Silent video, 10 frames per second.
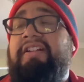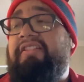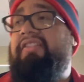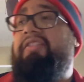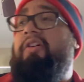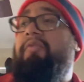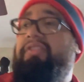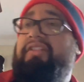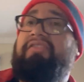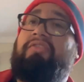doesn't always
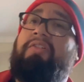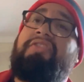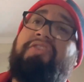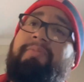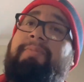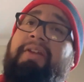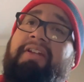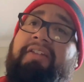get the start, he should be playing.